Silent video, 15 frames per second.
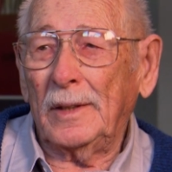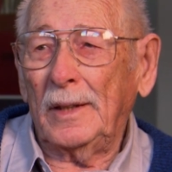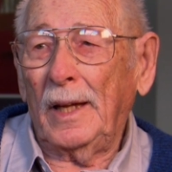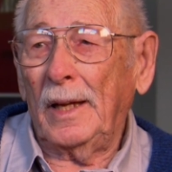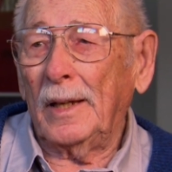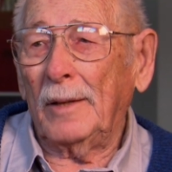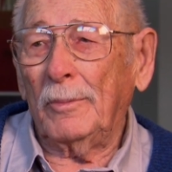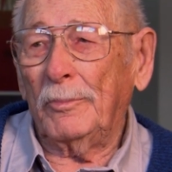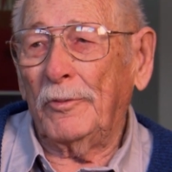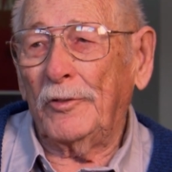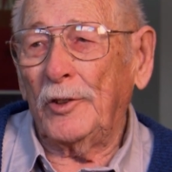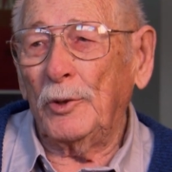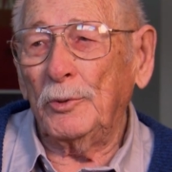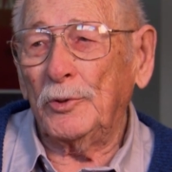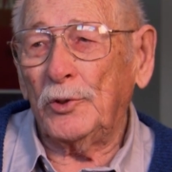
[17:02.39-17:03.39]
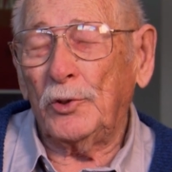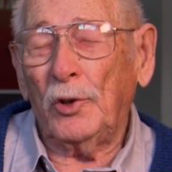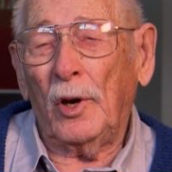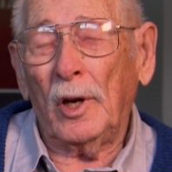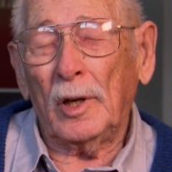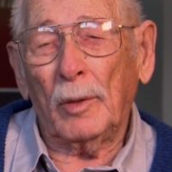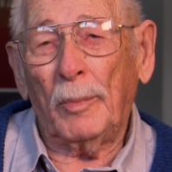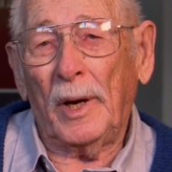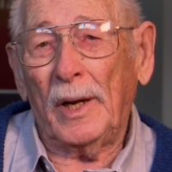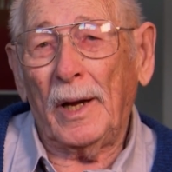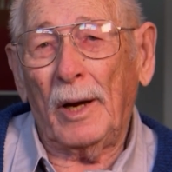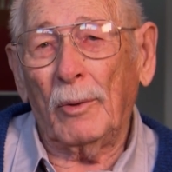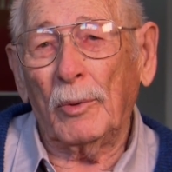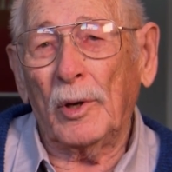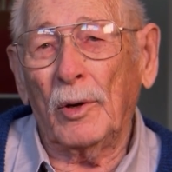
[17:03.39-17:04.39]
a lot of floose talk about
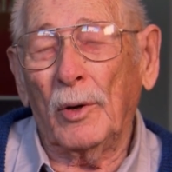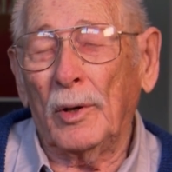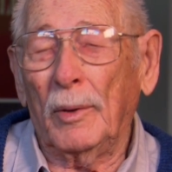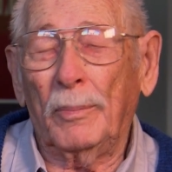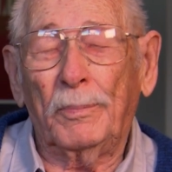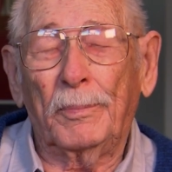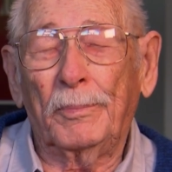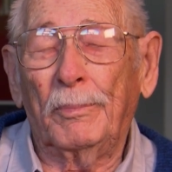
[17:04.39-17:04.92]
how we're going